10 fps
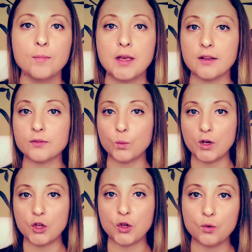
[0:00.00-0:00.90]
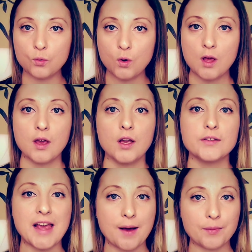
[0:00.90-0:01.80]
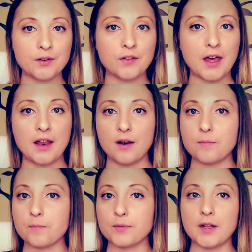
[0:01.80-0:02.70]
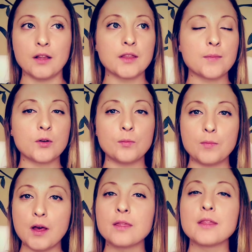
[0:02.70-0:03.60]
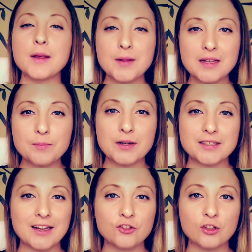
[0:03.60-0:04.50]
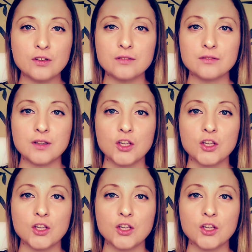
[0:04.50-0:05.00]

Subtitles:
Because when you tap into that unlimited potential,